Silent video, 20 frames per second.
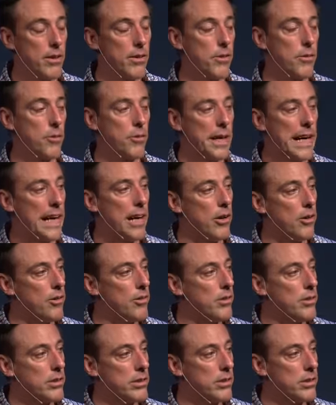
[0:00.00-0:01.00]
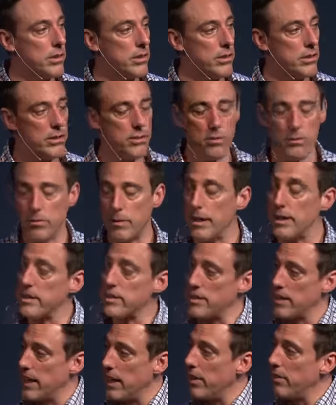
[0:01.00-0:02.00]
Wow.
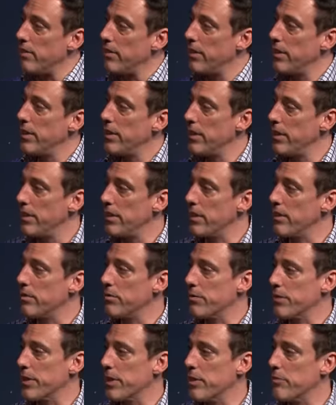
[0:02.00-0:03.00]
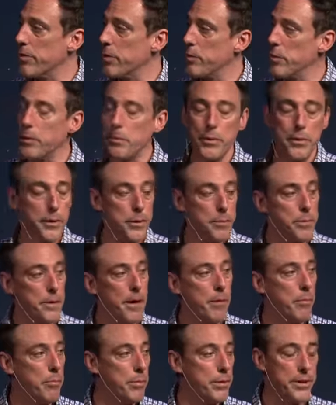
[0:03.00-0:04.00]
Twice now. He's forgiving people that
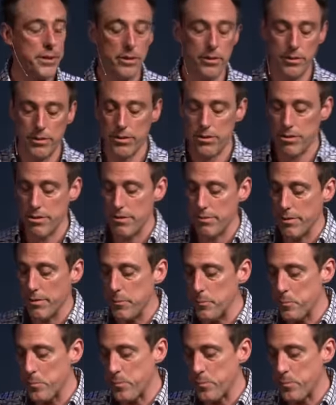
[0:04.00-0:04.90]
probably don't deserve it.